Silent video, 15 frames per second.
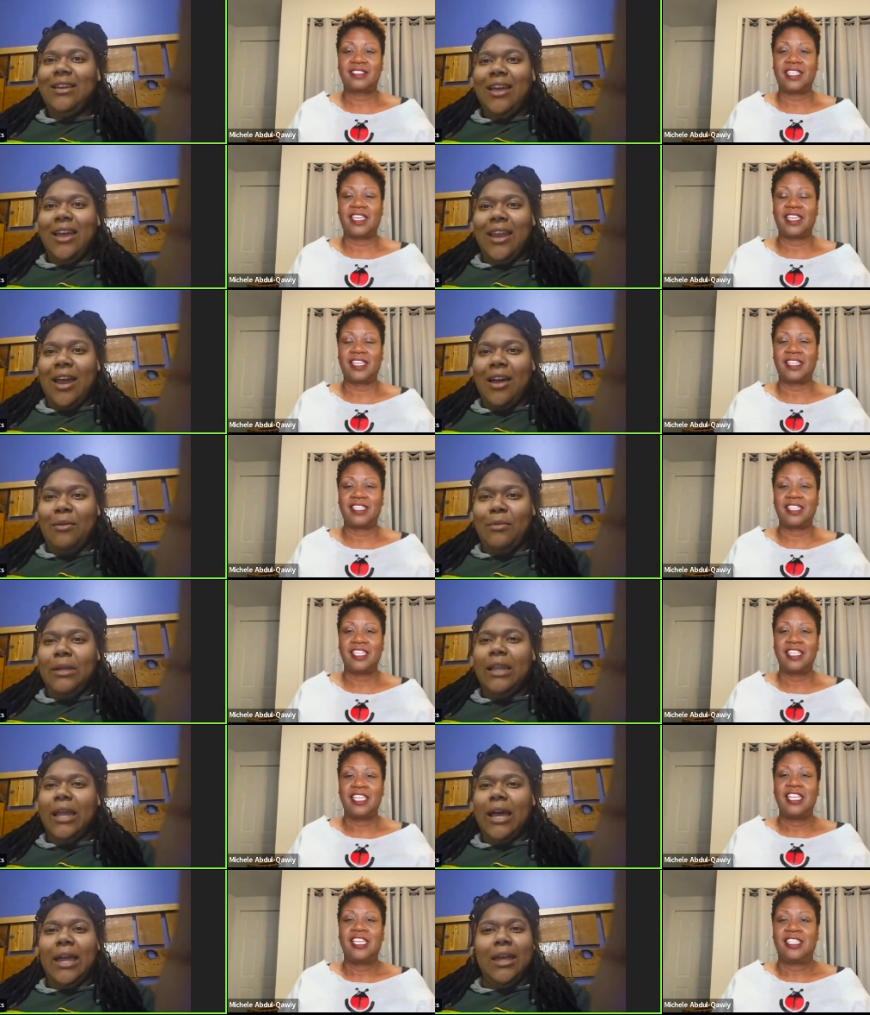Speaker 1: Yeah. And I'd
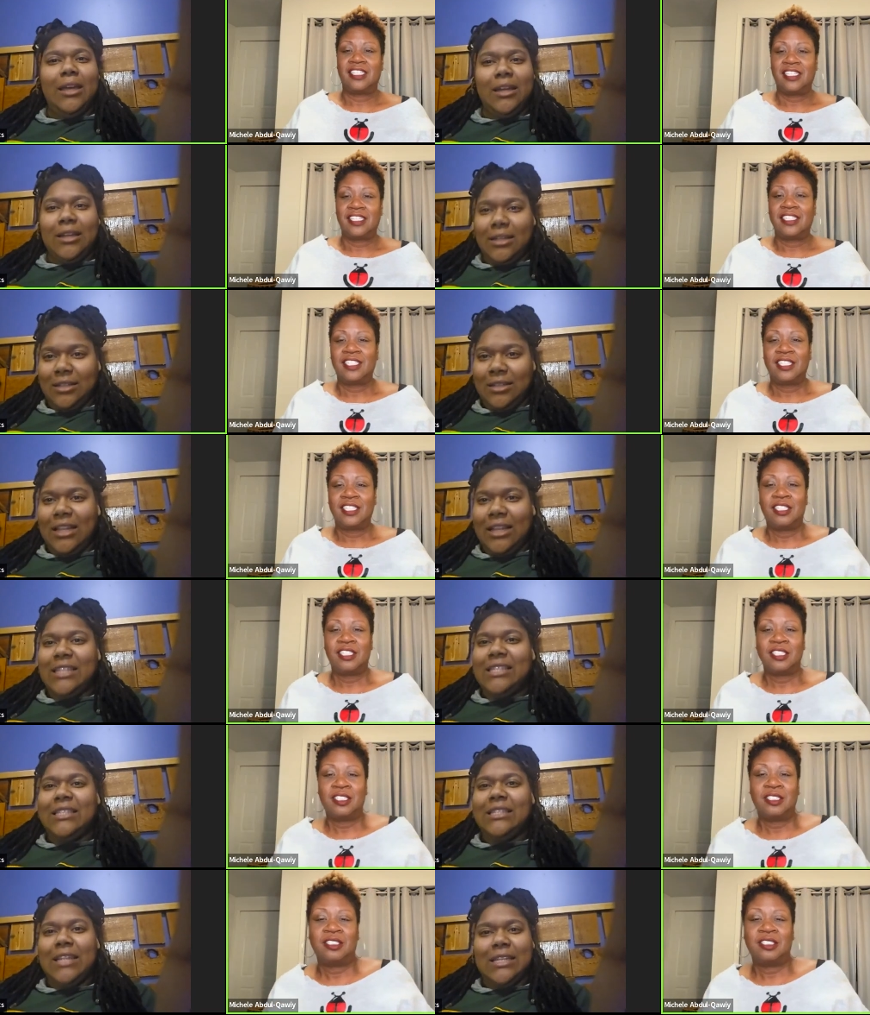be like,
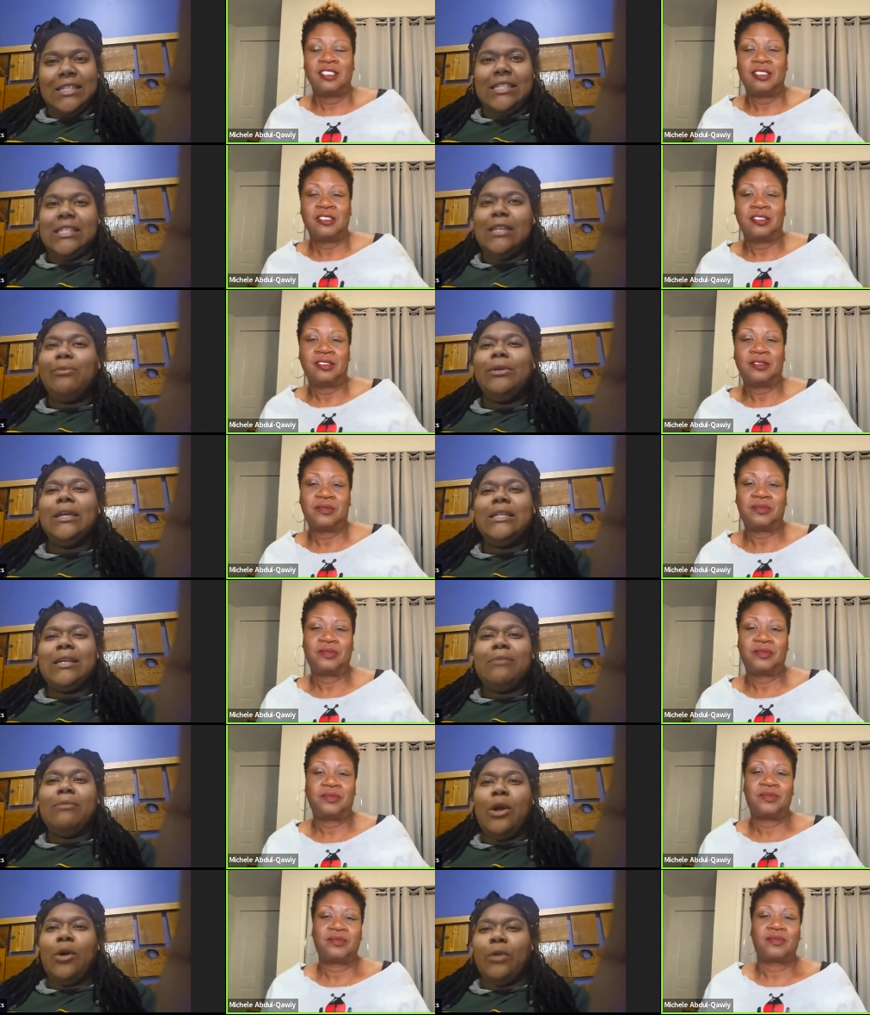that's that's as simple
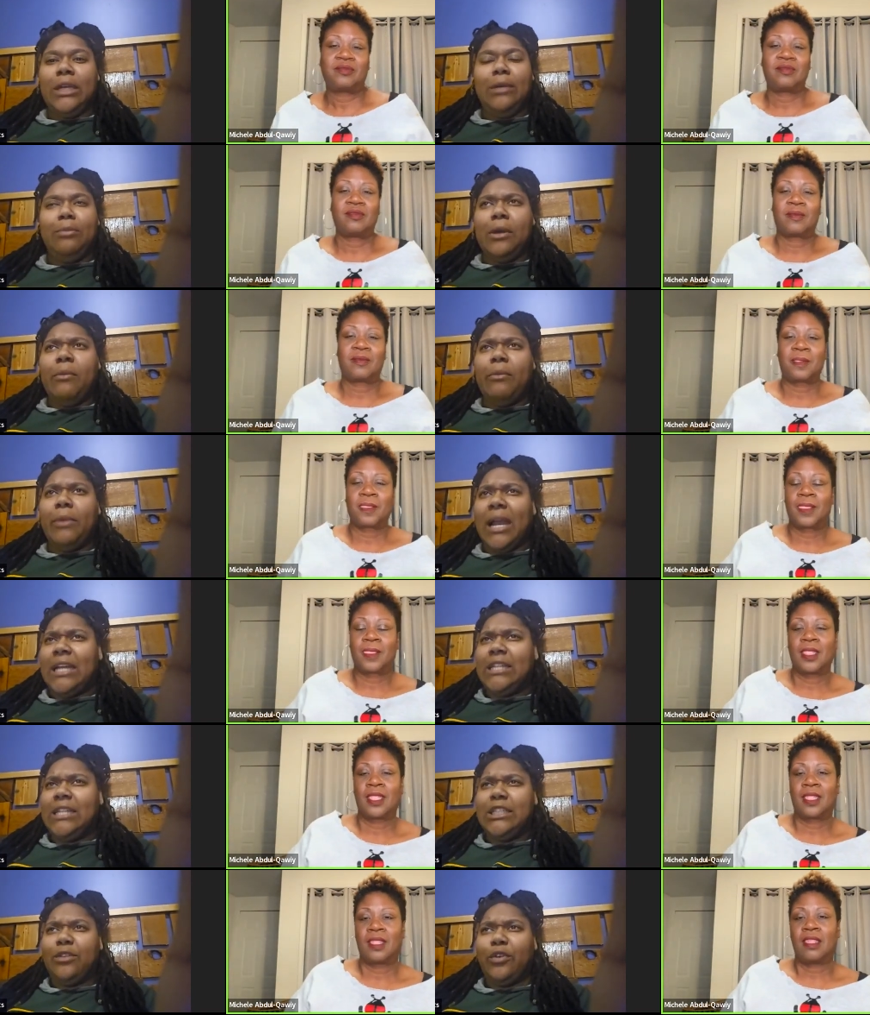as I'm gonna keep it. But
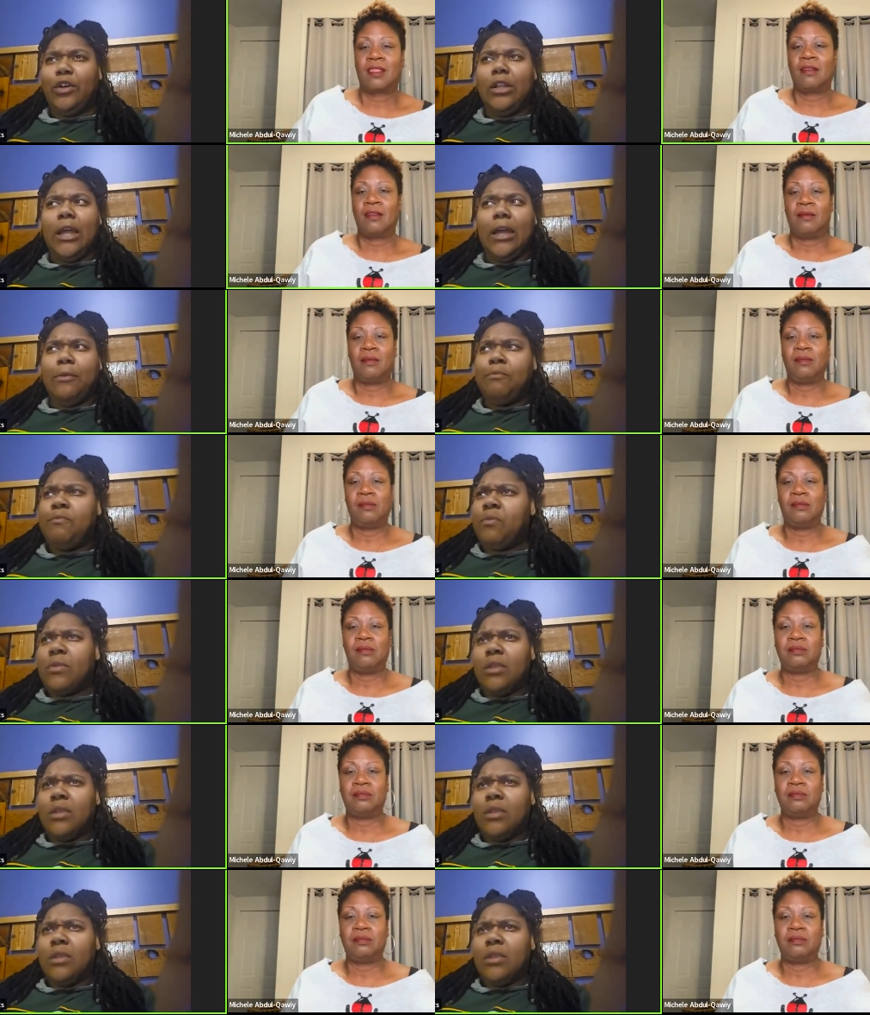I just feel like